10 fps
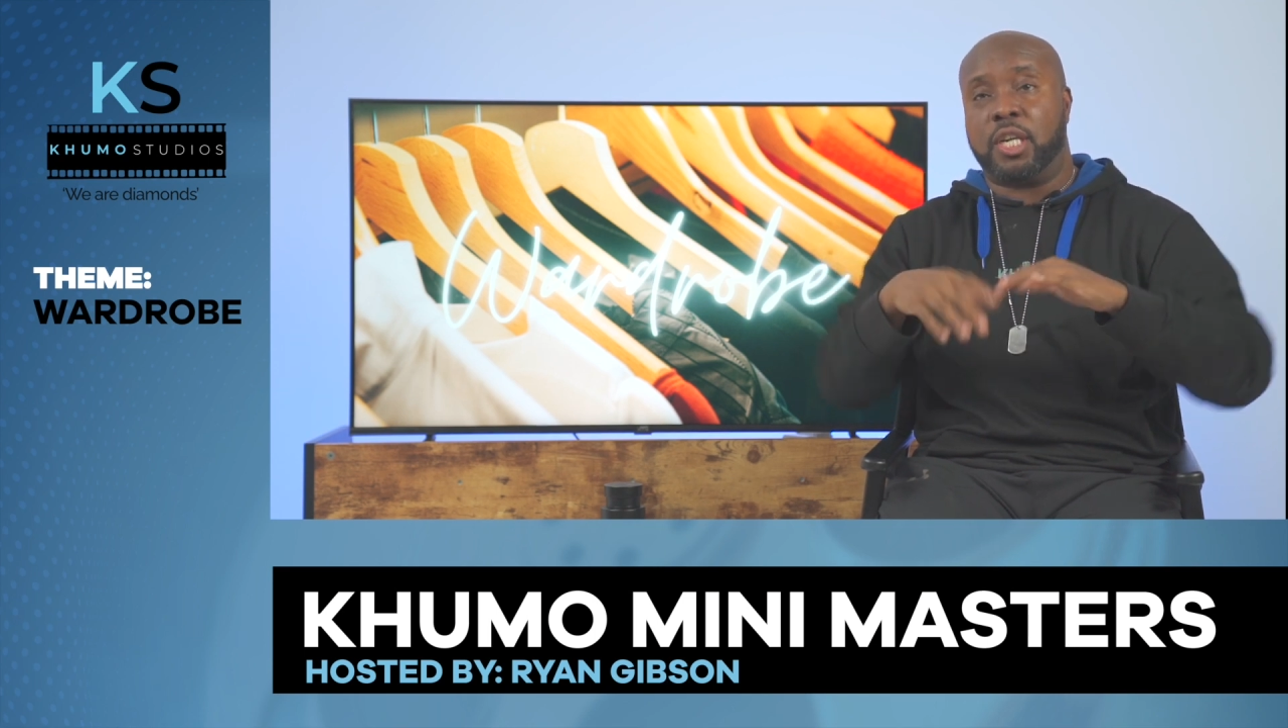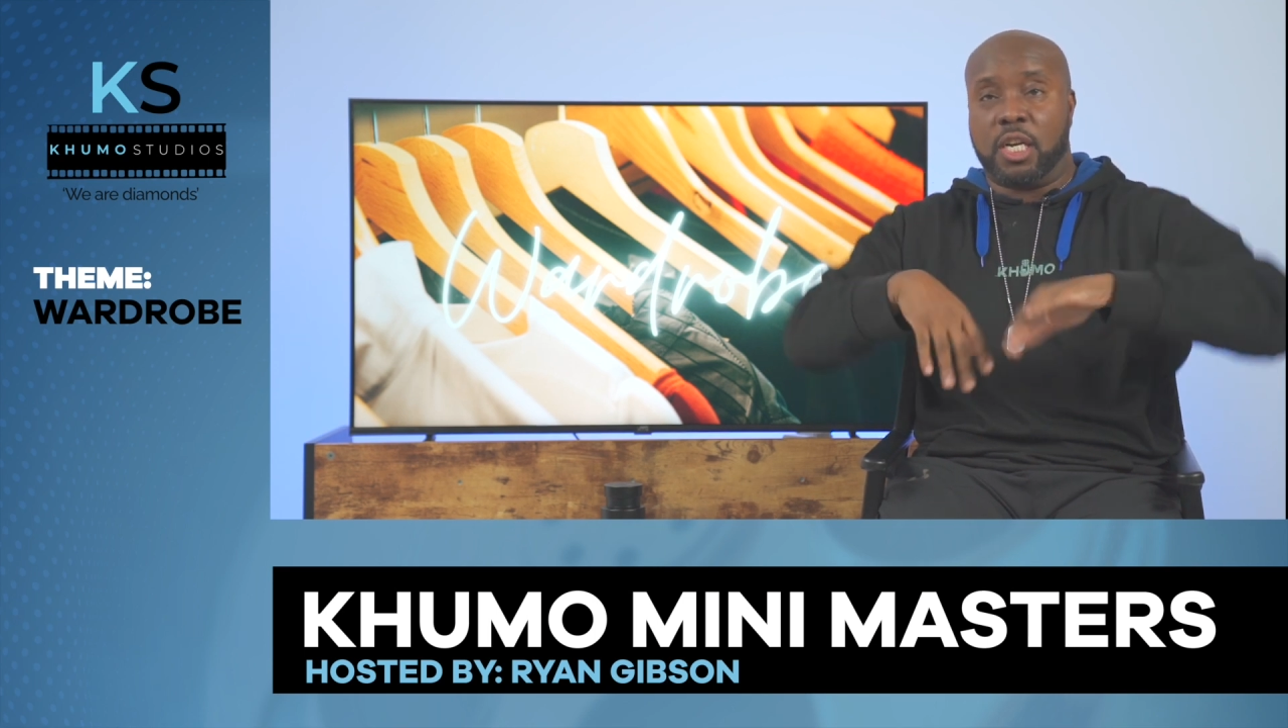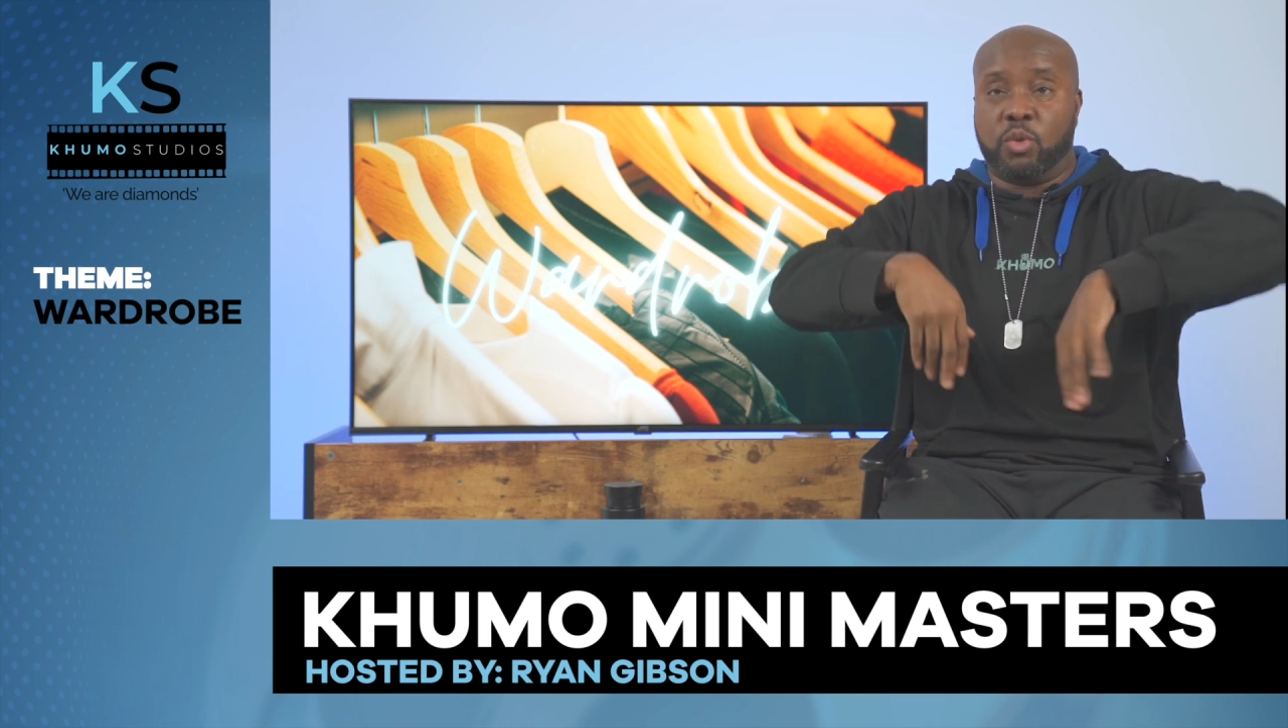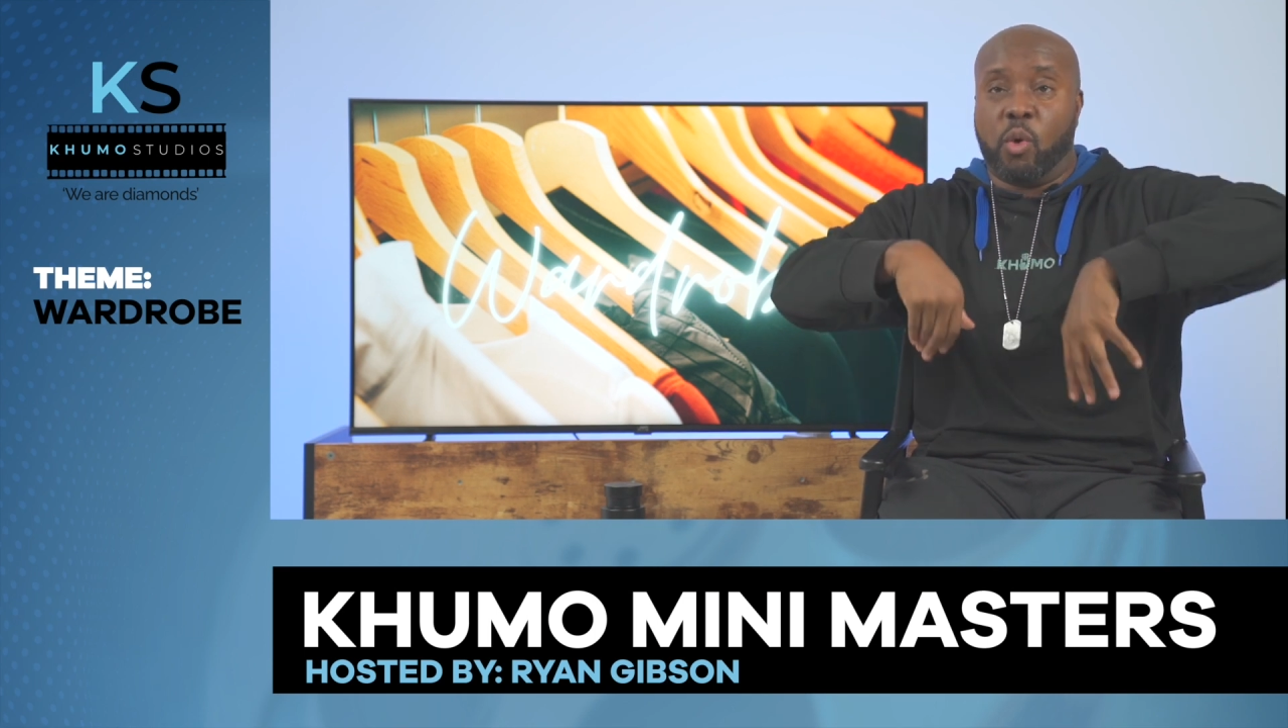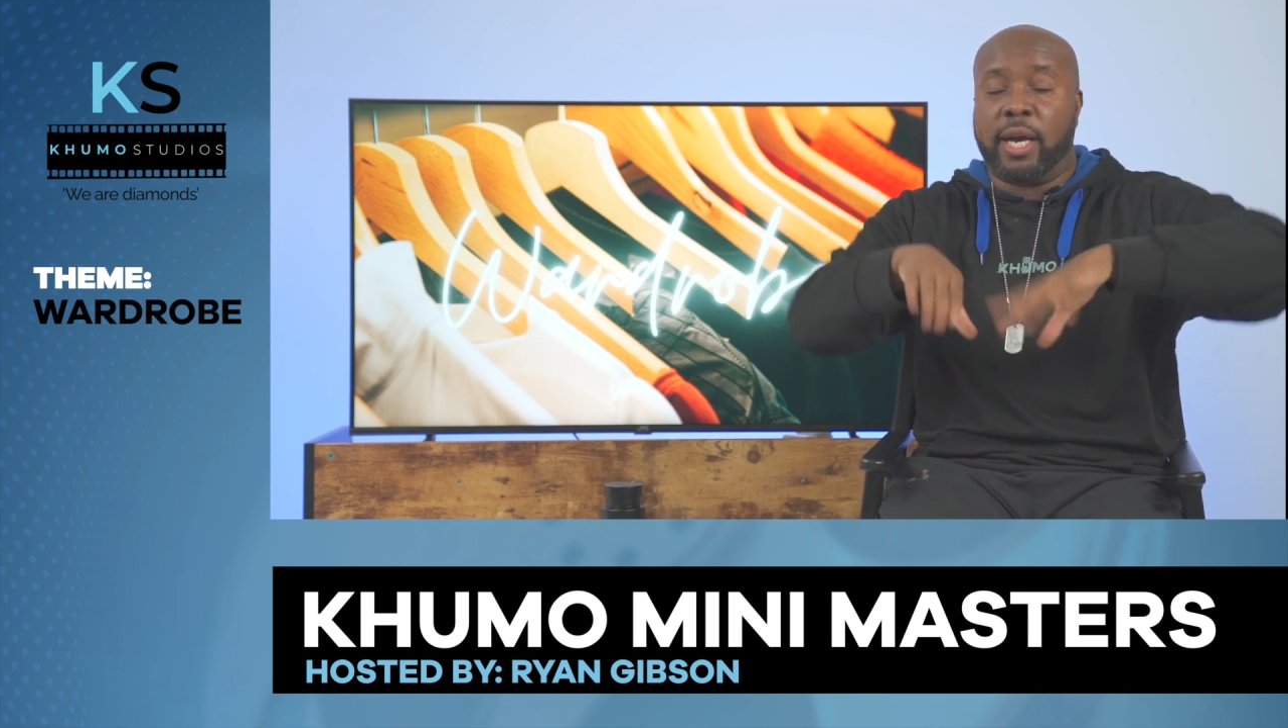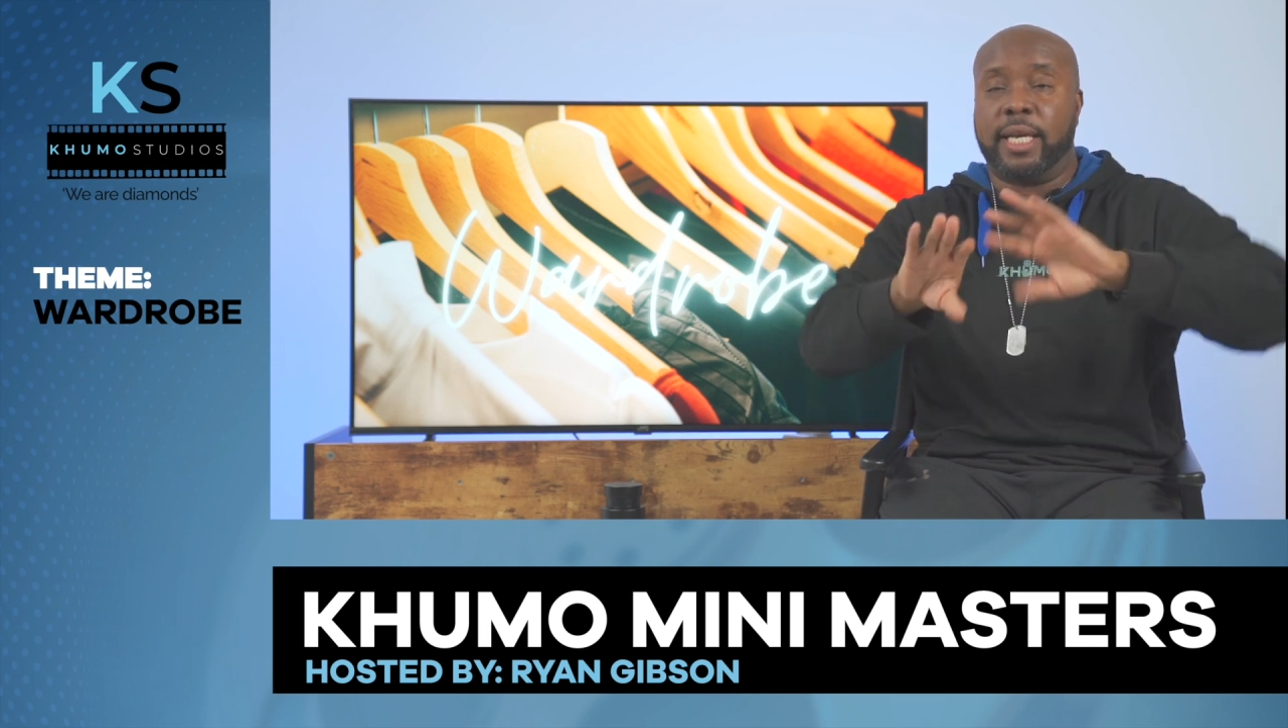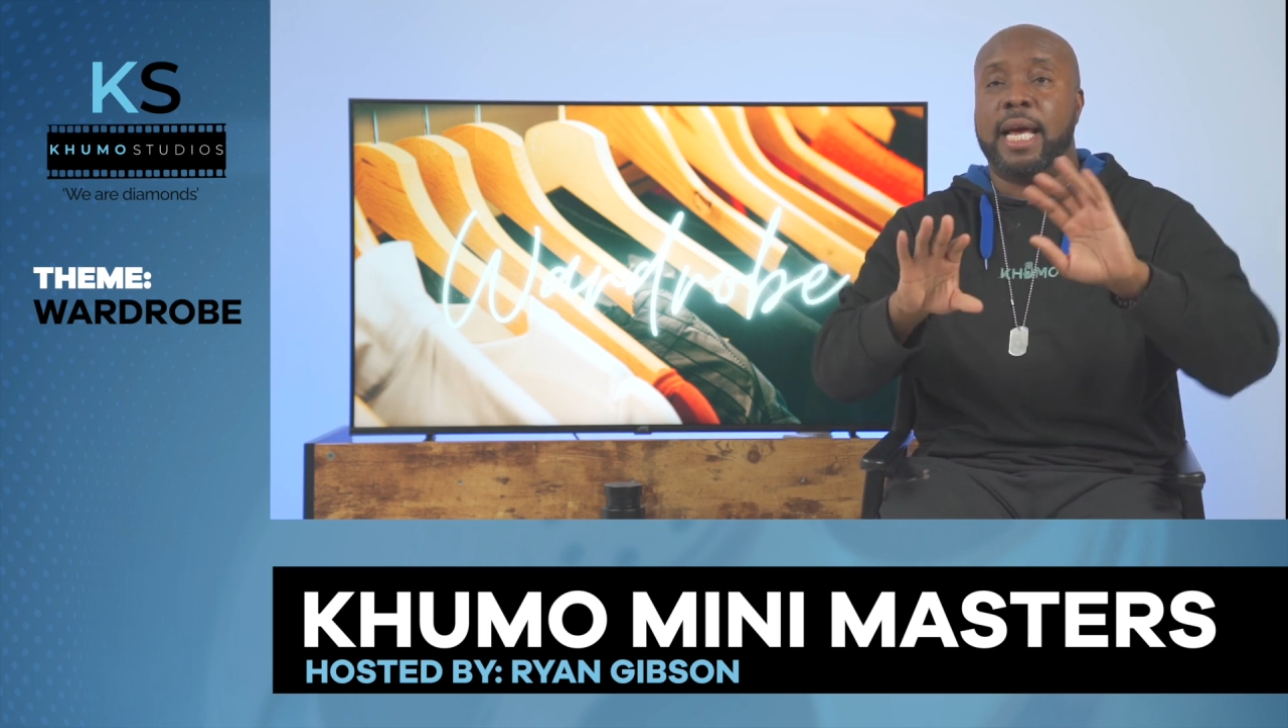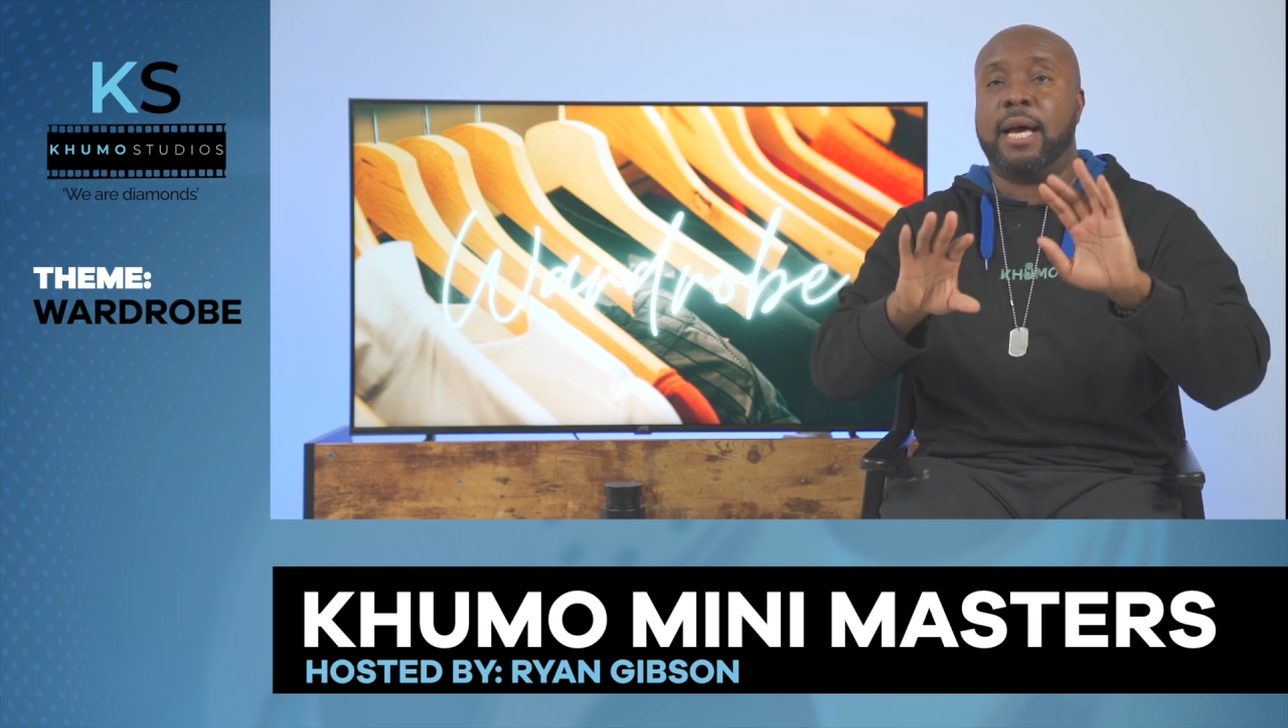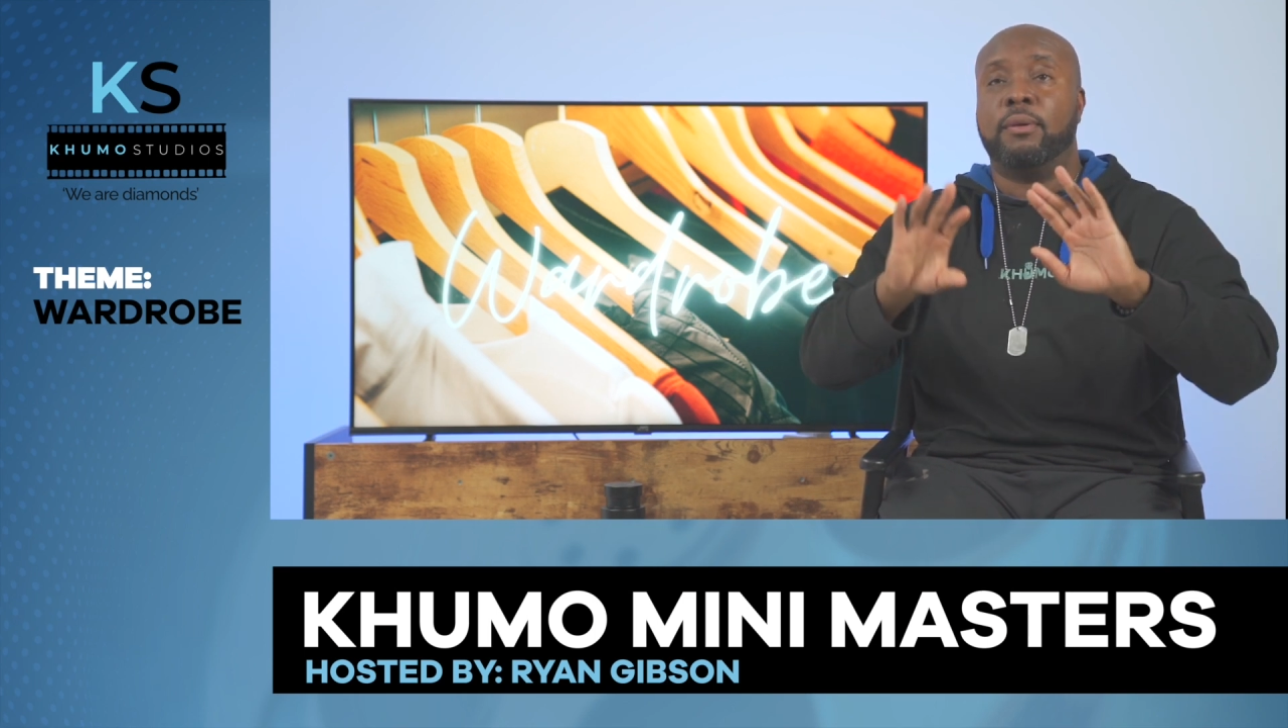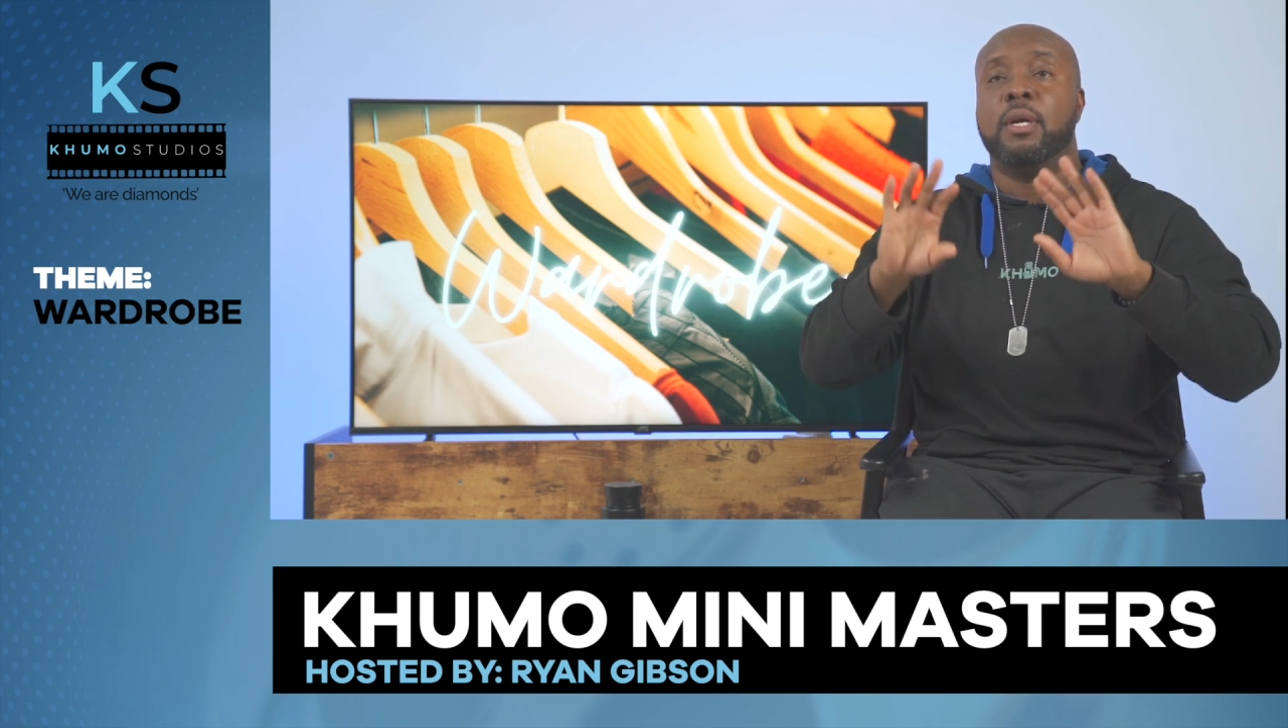and he's walking
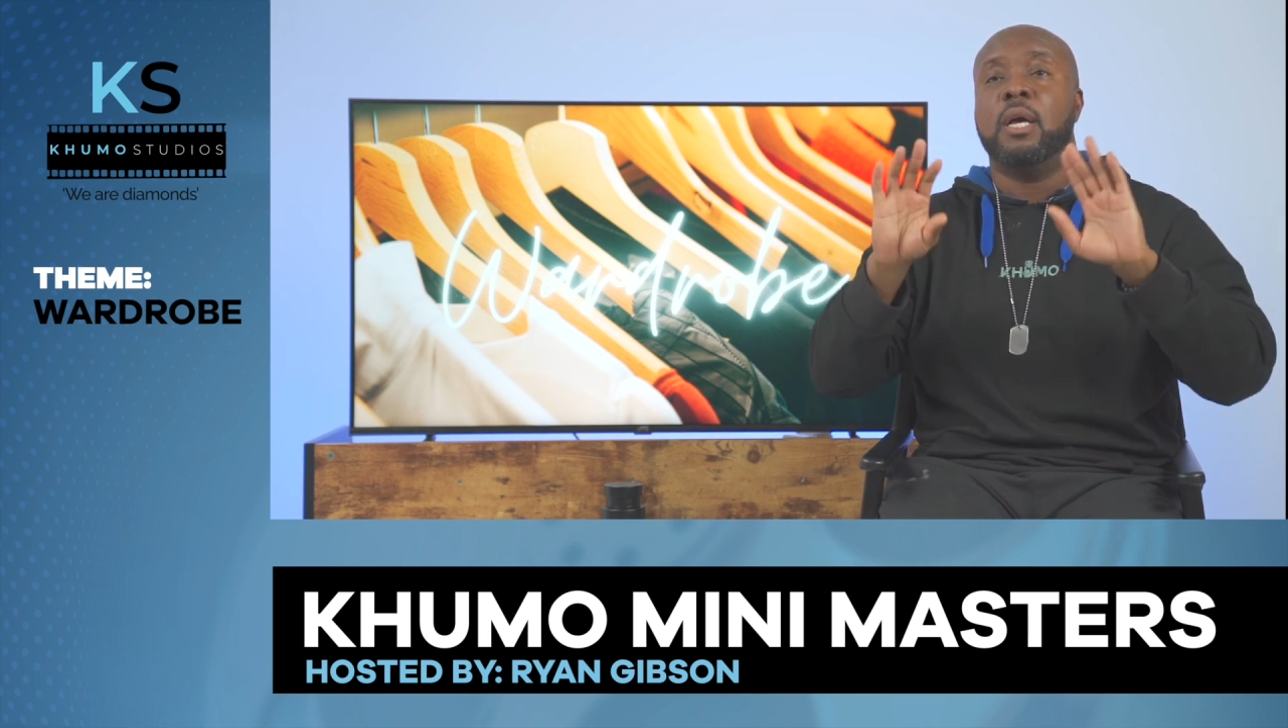down